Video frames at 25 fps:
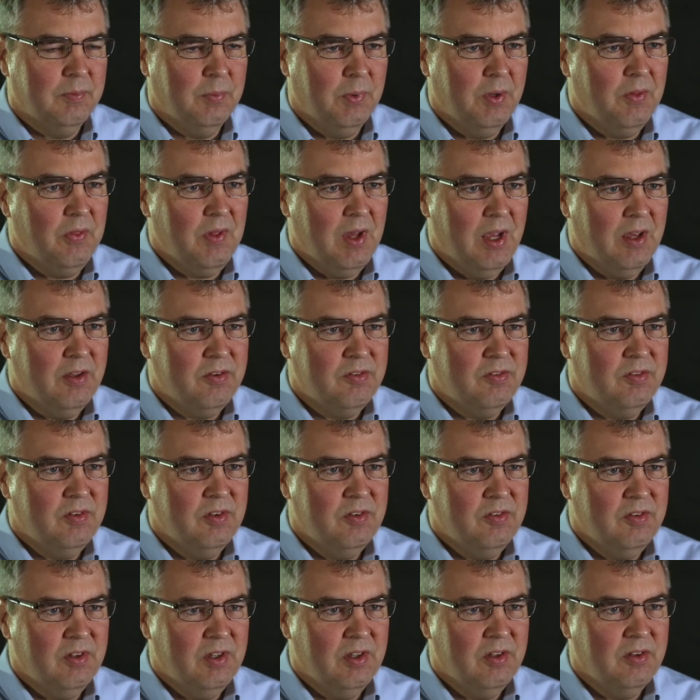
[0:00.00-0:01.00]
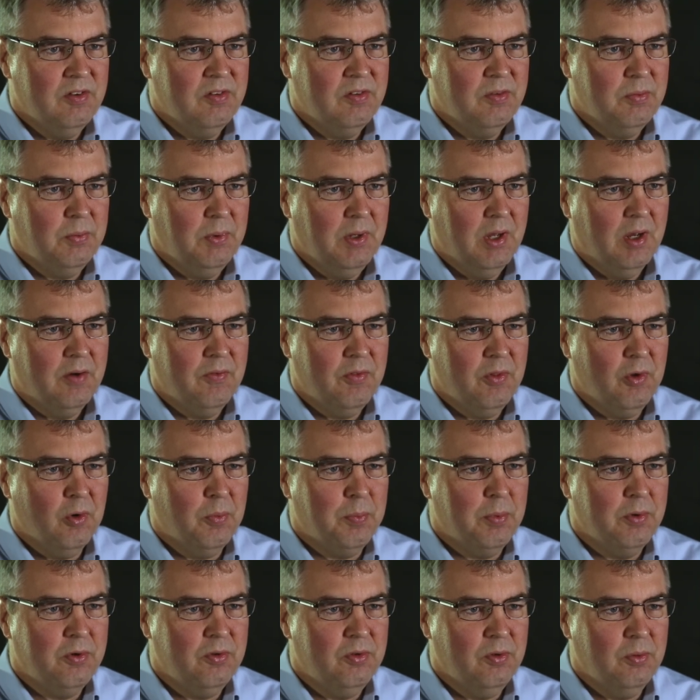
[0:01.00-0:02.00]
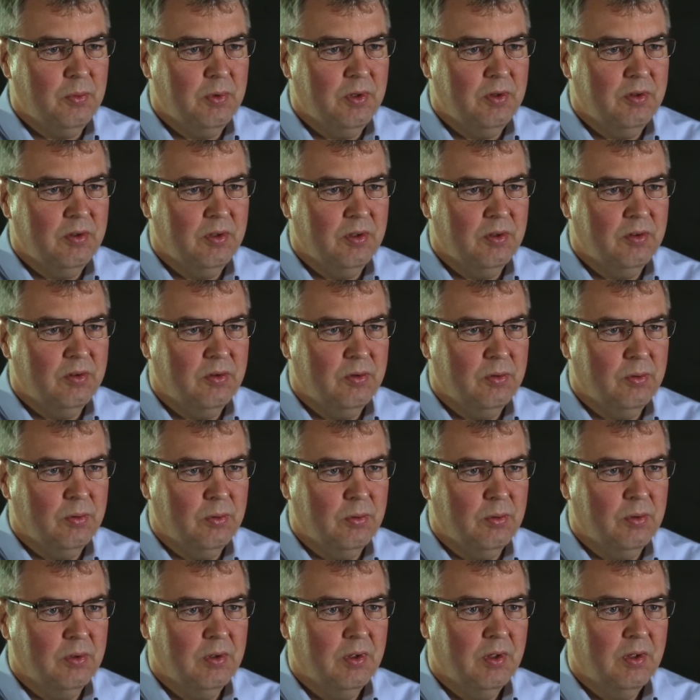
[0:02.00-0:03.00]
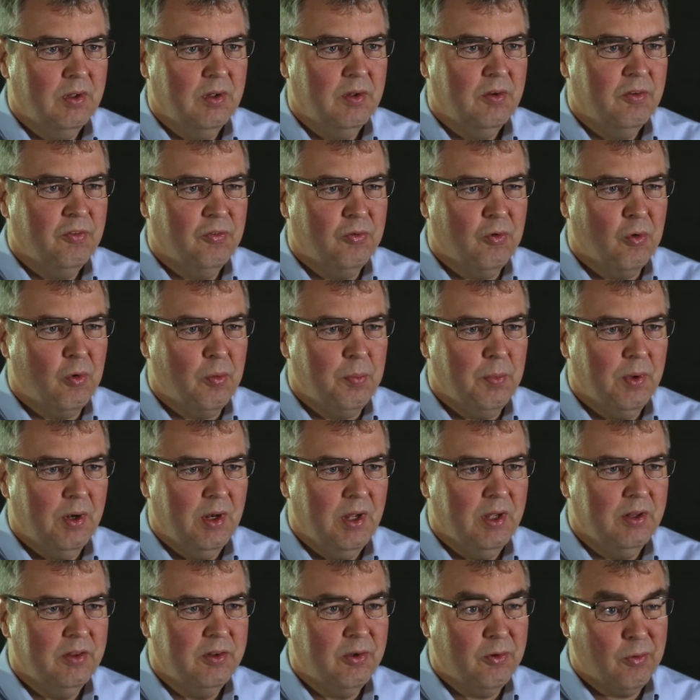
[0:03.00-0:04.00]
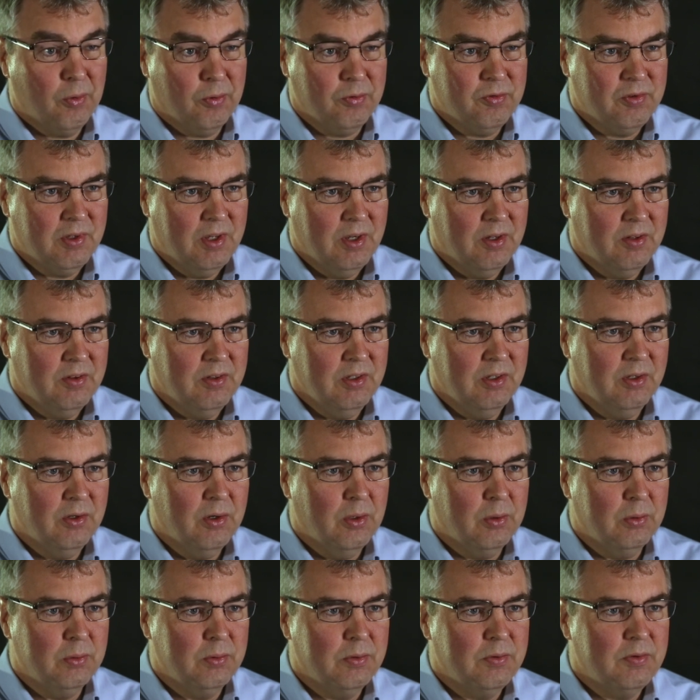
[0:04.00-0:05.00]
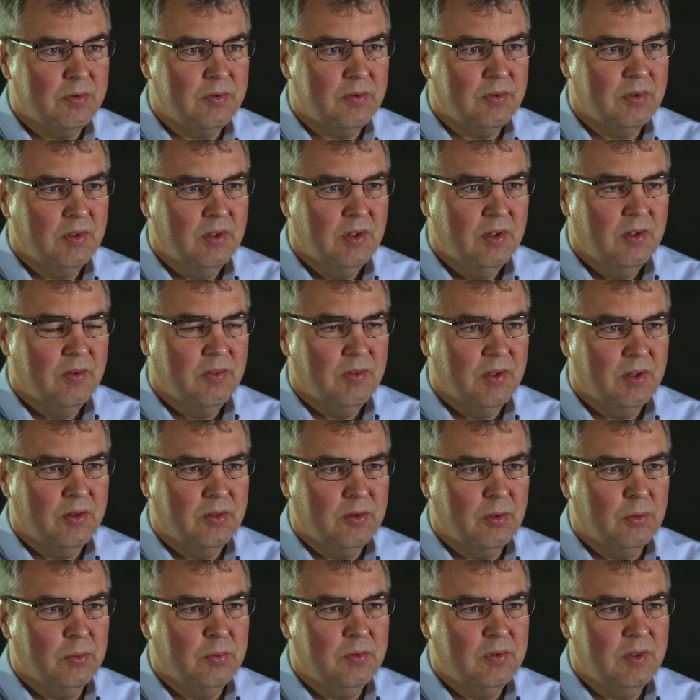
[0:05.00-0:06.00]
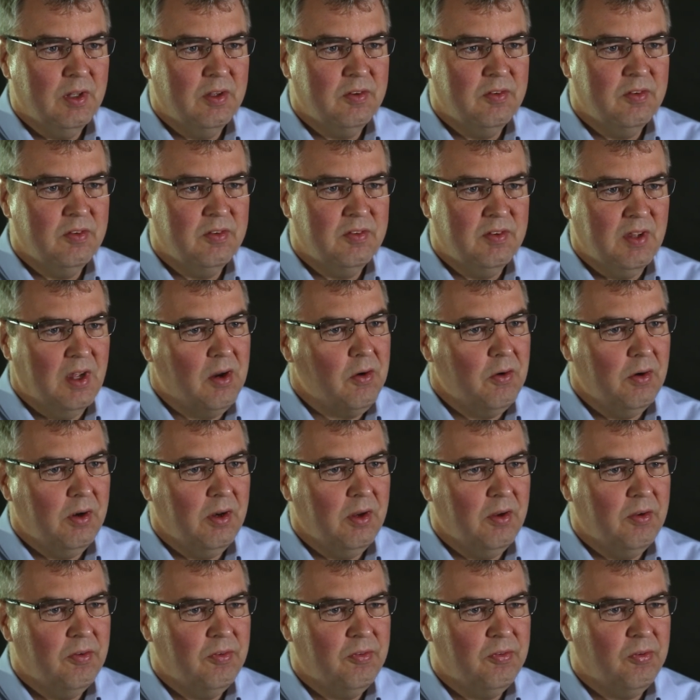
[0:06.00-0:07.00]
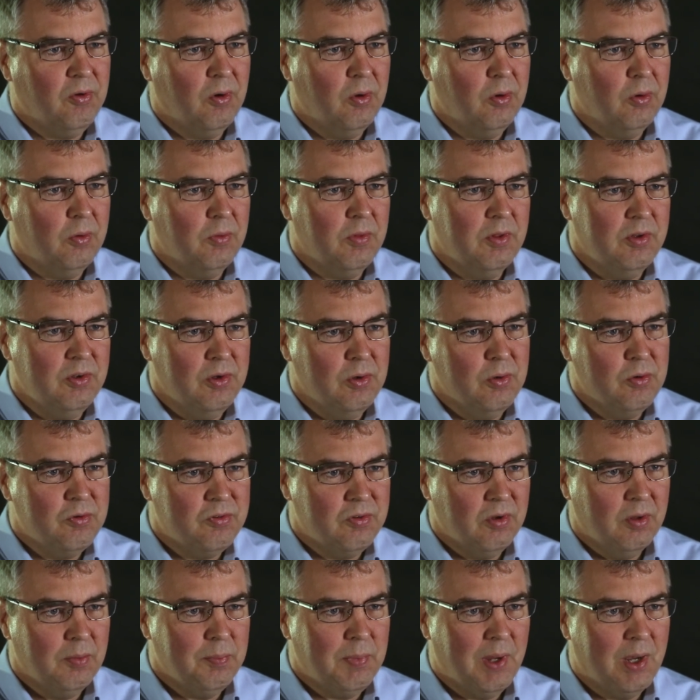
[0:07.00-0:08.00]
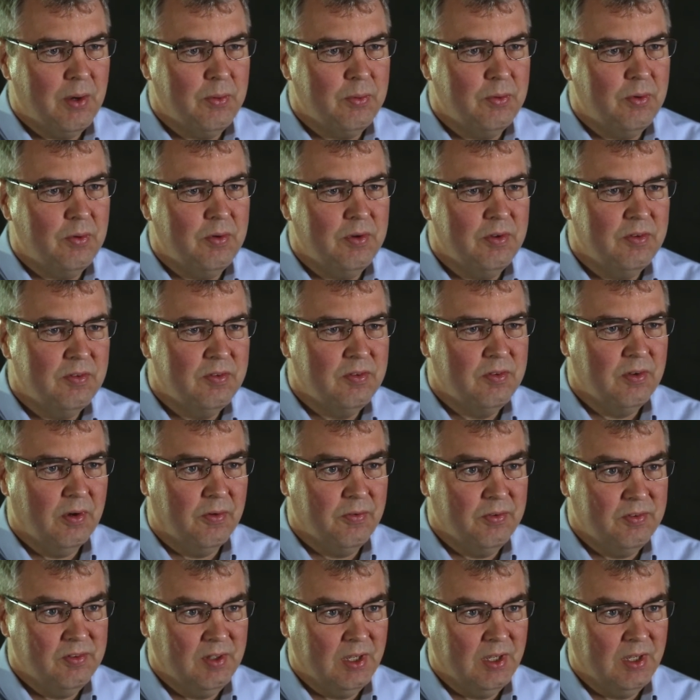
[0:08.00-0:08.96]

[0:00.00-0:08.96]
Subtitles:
With the SDGs, we have the opportunity to formulate cross-cutting goals that don't necessarily follow the usual boundaries of